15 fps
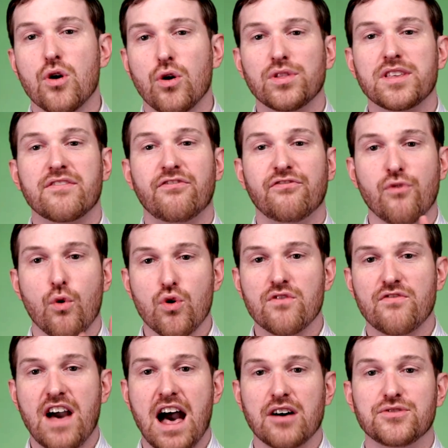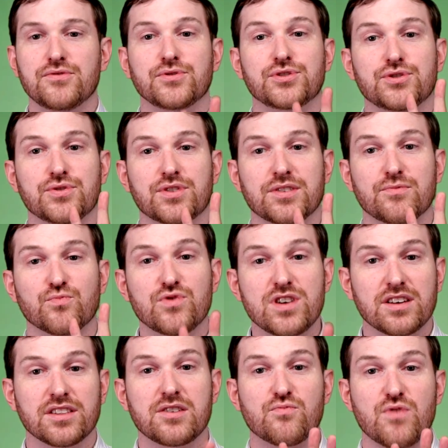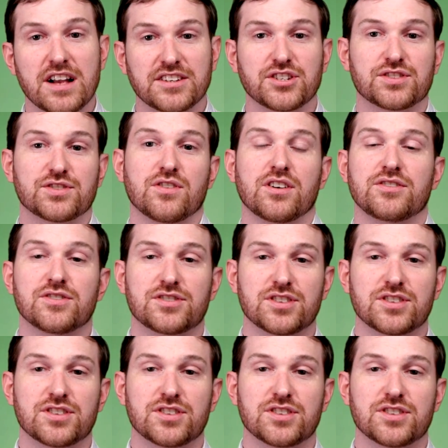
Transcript: are only four values you can really register on your